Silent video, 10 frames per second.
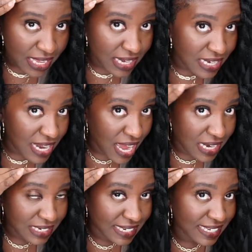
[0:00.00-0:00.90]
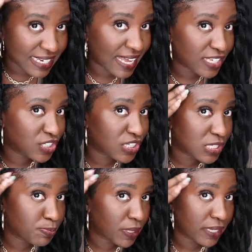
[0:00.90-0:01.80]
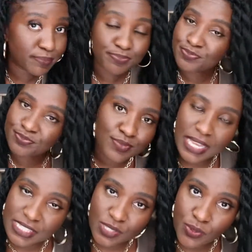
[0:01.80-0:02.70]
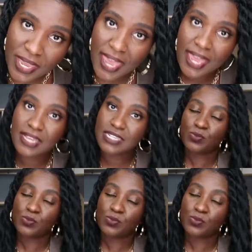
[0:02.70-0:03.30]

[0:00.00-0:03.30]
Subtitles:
non-laid edges, but it's okay because